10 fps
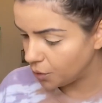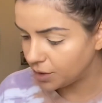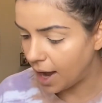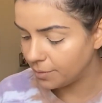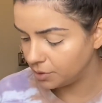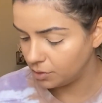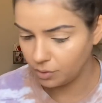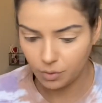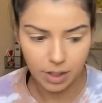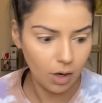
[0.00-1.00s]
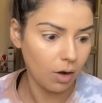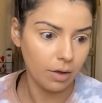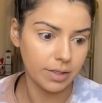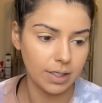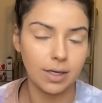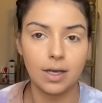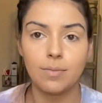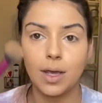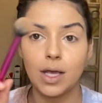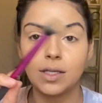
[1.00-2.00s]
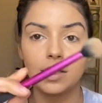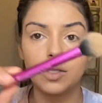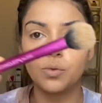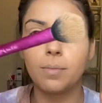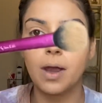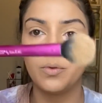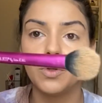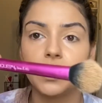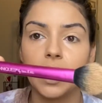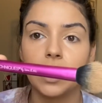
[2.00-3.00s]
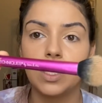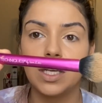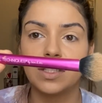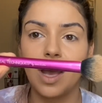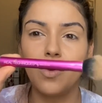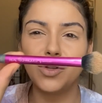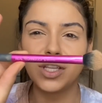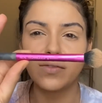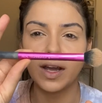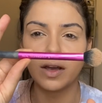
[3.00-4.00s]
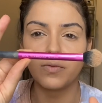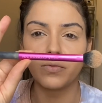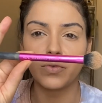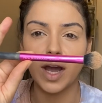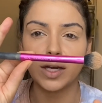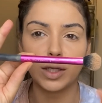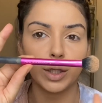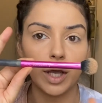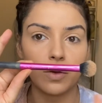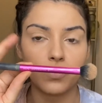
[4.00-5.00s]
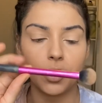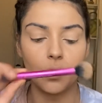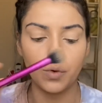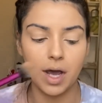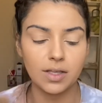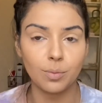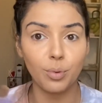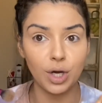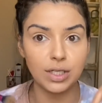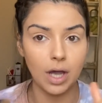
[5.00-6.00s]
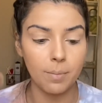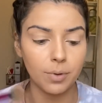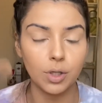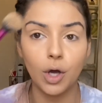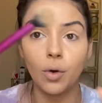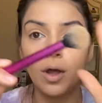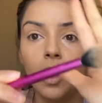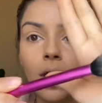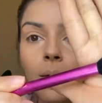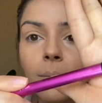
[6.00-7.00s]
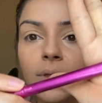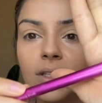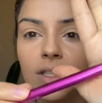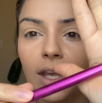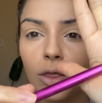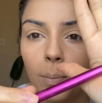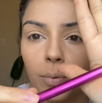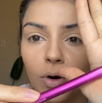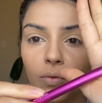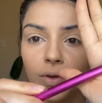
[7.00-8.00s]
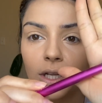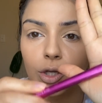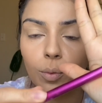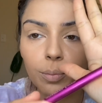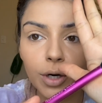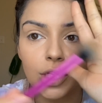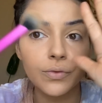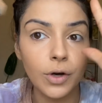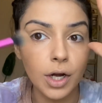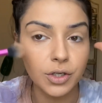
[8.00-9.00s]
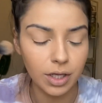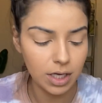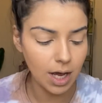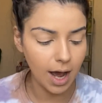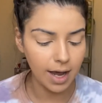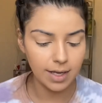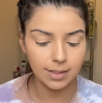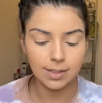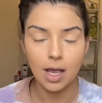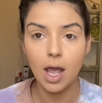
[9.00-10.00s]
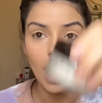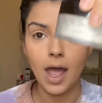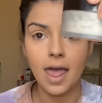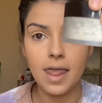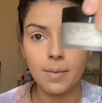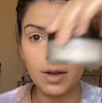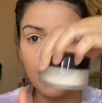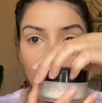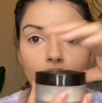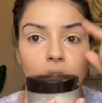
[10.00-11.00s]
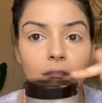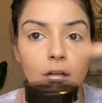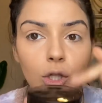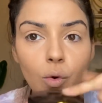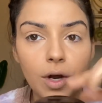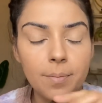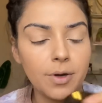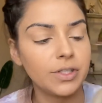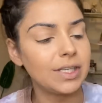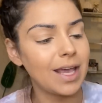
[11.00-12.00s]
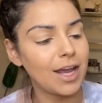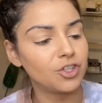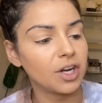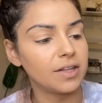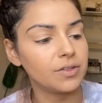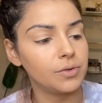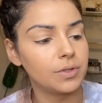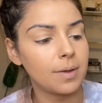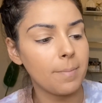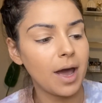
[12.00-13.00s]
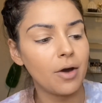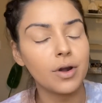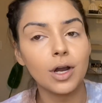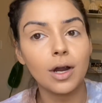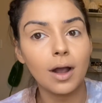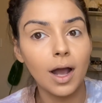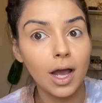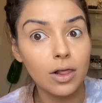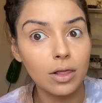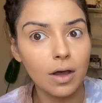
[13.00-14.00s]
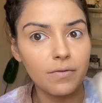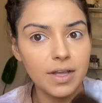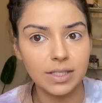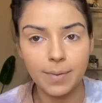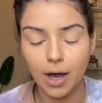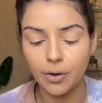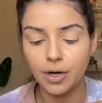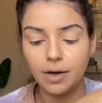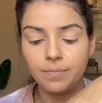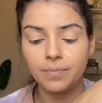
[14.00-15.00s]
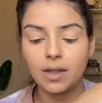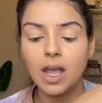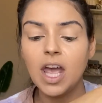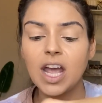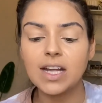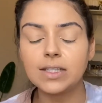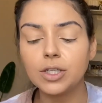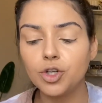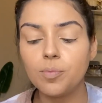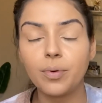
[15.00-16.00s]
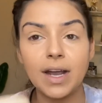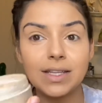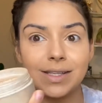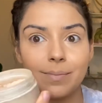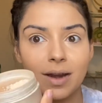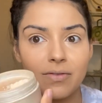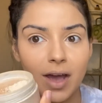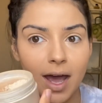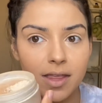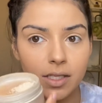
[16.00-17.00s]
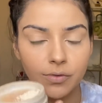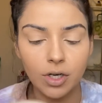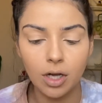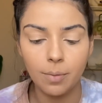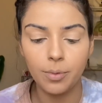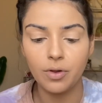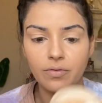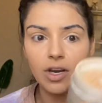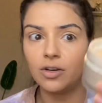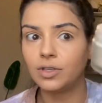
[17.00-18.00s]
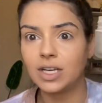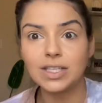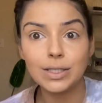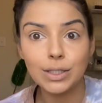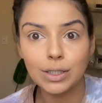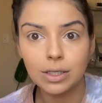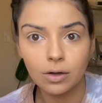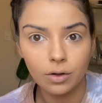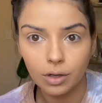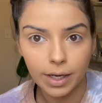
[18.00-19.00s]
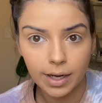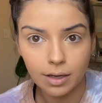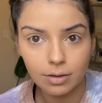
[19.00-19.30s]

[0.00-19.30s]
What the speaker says: absolutely all the time is this one by Real Techniques. I will see if I can find a link for you guys and put it down below. But this is like the perfect little brush for under the eyes. And then I'm gonna be using the Laura Mercier translucent powder. I love this powder. It's a little pricey, but I've had this for a couple of years and it's still like,